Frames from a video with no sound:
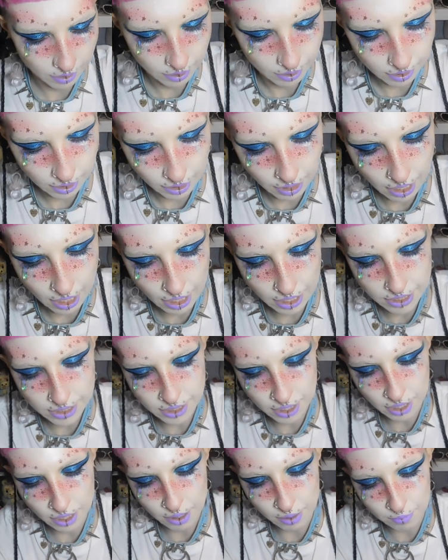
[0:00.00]
Then it
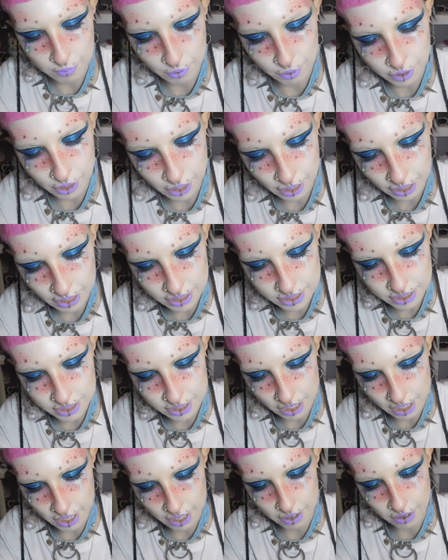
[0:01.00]
has um, on the
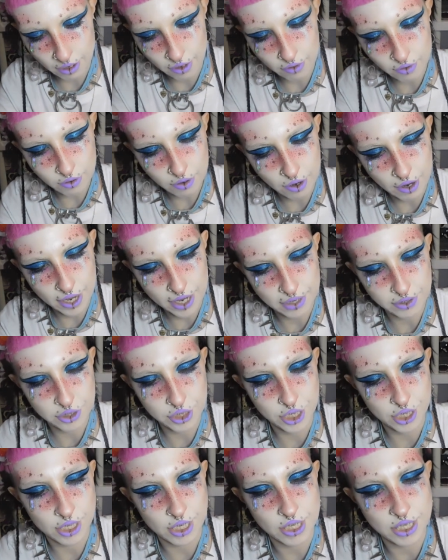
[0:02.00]
inside, I don't know how
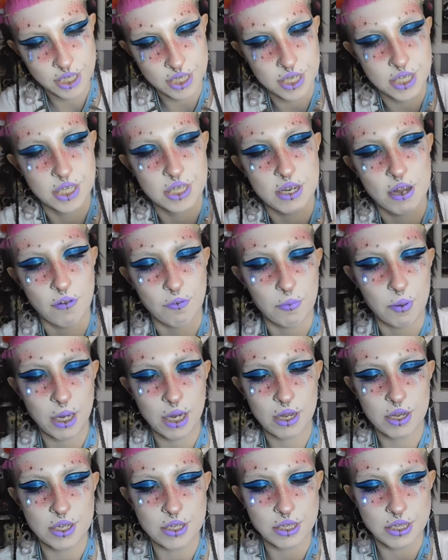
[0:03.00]
she does this stuff
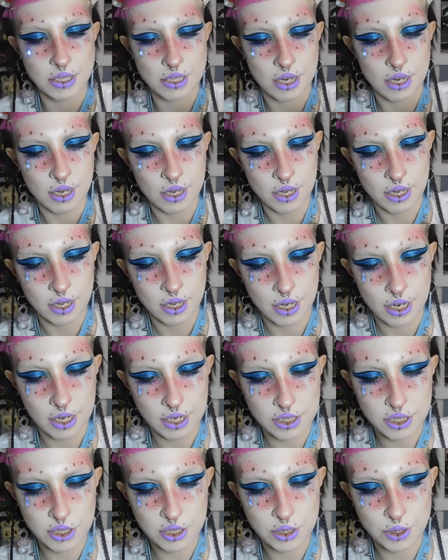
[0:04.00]
because
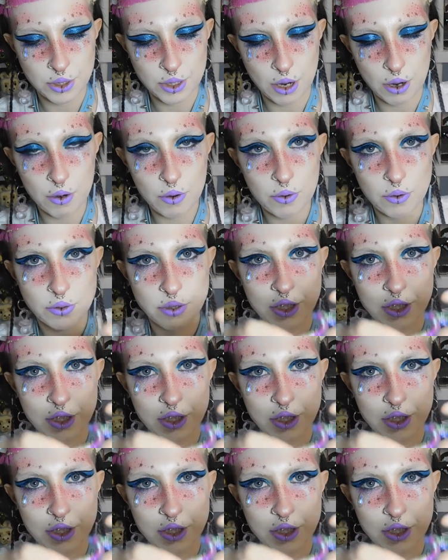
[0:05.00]
it's so